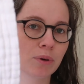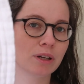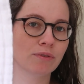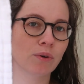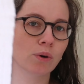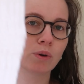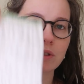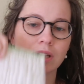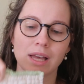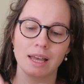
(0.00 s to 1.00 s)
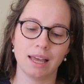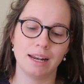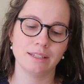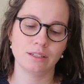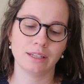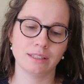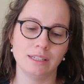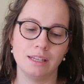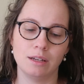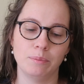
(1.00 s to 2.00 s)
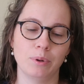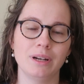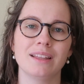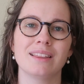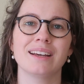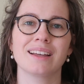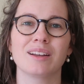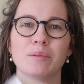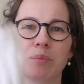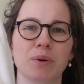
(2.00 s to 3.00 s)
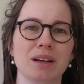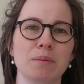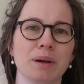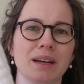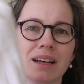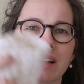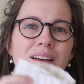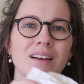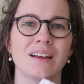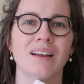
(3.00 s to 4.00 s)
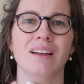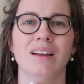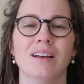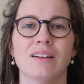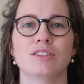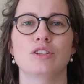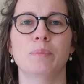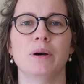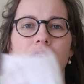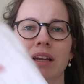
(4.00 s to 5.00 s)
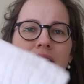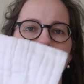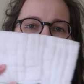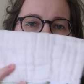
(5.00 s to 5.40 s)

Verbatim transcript: pre-folds. And as you can see, they're pretty thick. They're pretty big to put in a